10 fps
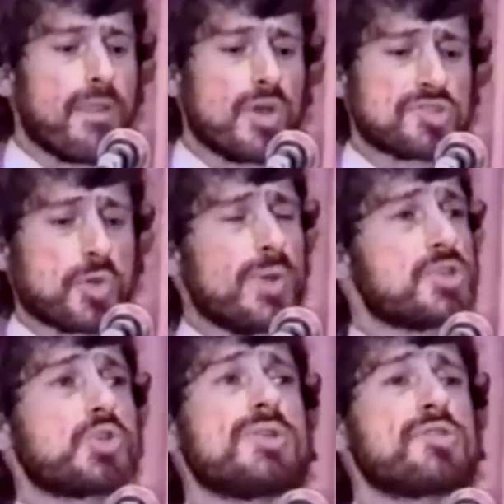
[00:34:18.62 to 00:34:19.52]
Those
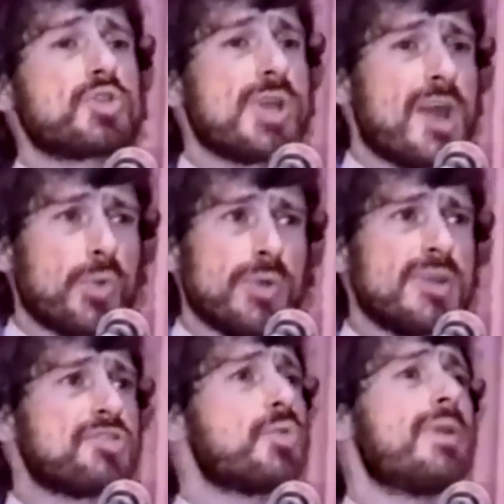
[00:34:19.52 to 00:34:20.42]
Christians
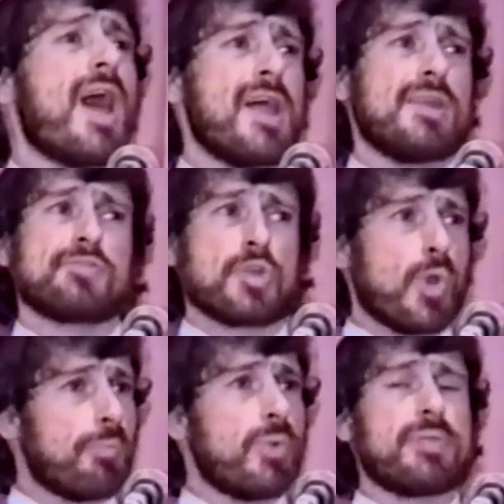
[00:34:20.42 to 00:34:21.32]
generally do not
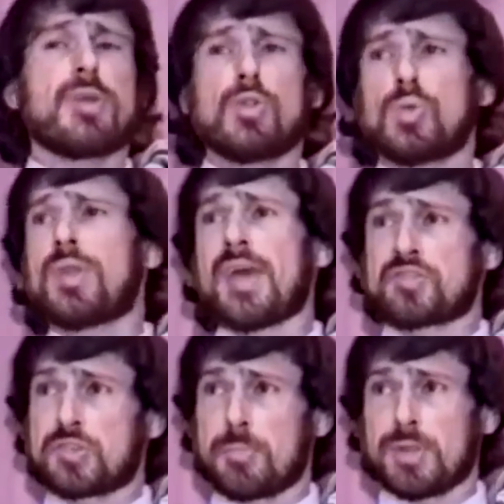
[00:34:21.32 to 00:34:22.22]
interpret the New
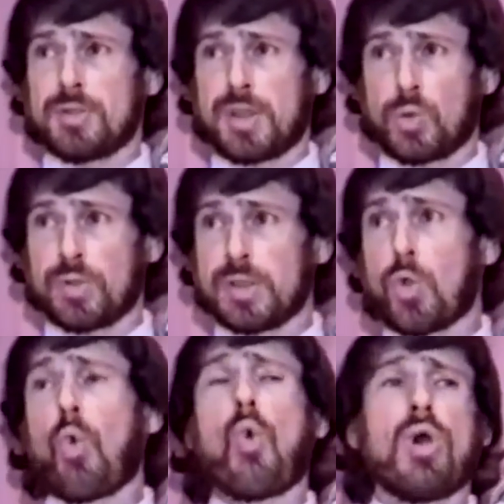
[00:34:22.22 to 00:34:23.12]
Testament literally.
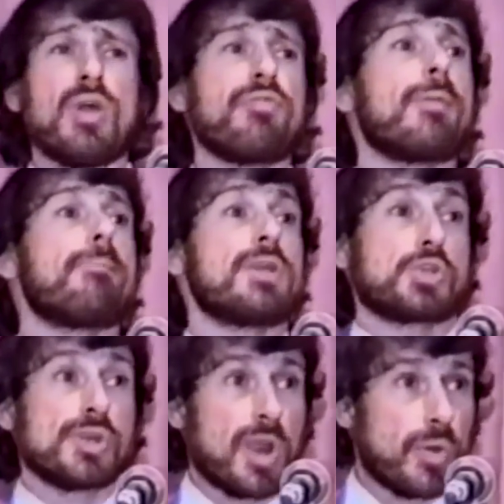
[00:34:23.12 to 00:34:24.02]
All of the
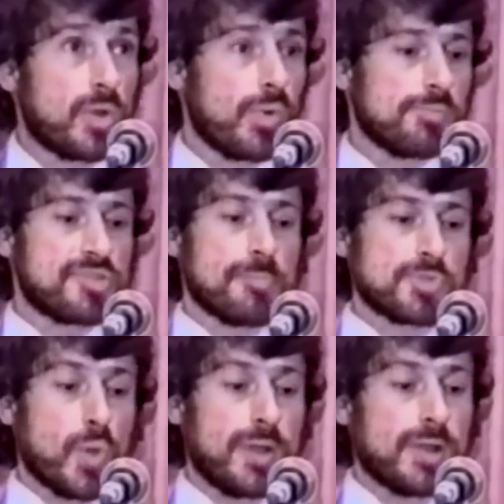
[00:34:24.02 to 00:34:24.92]
missionary groups I'm
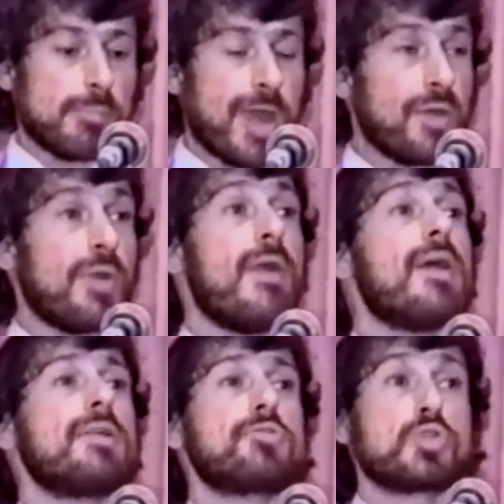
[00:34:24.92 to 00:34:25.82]
talking about
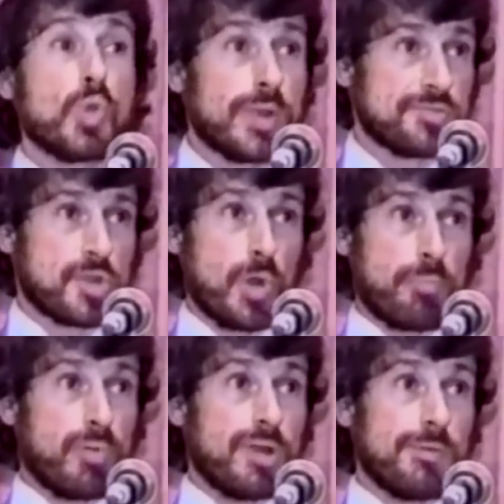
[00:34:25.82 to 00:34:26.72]
do
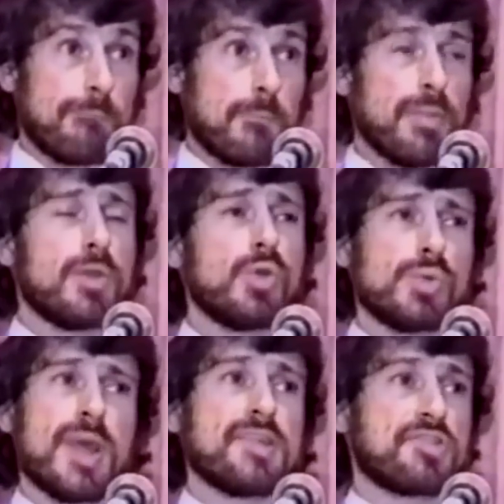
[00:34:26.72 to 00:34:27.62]
interpret the New
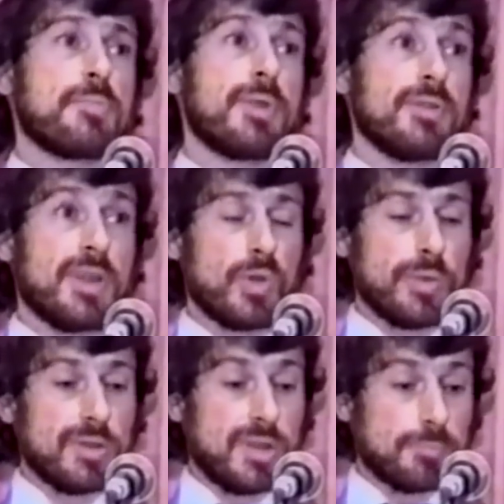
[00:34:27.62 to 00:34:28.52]
Testament
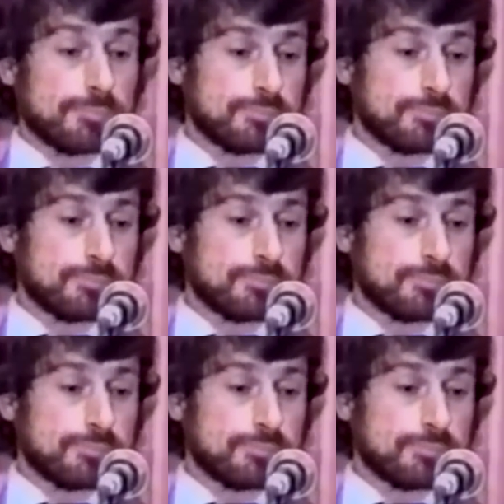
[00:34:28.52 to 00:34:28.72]
literally.